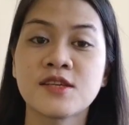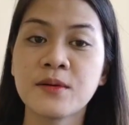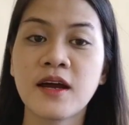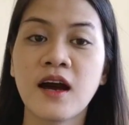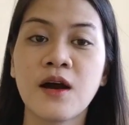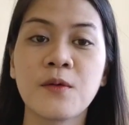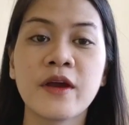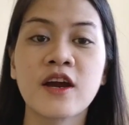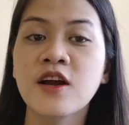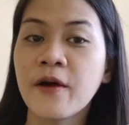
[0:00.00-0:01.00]
So now
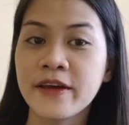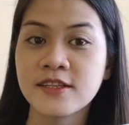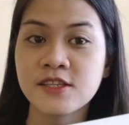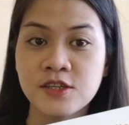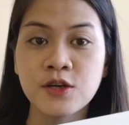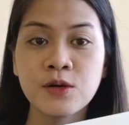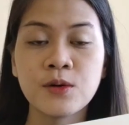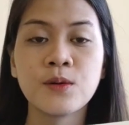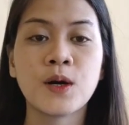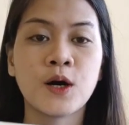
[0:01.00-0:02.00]
we are going
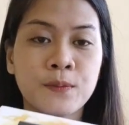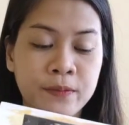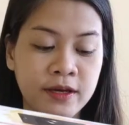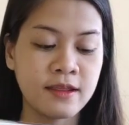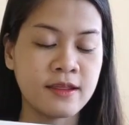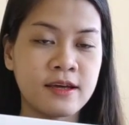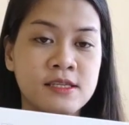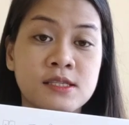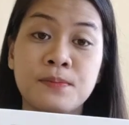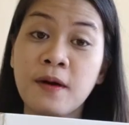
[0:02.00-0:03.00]
to open
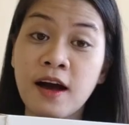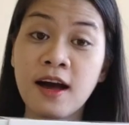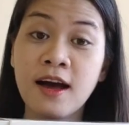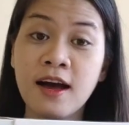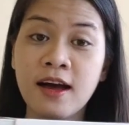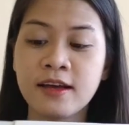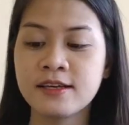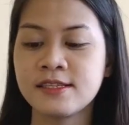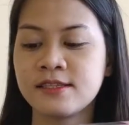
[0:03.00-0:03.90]
this box